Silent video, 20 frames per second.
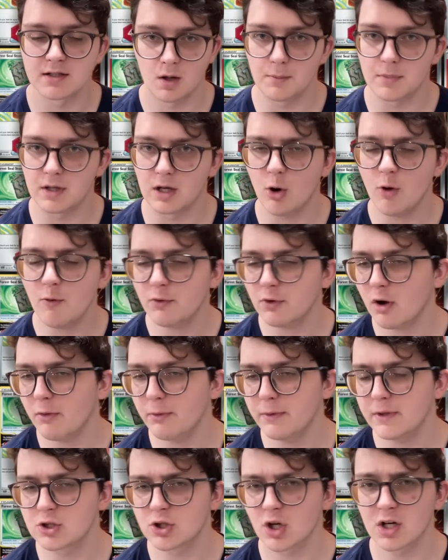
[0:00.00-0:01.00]
But yeah, overall
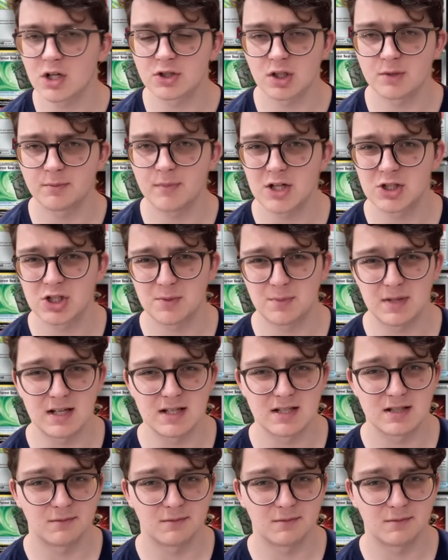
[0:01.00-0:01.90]
the Charizard matchup is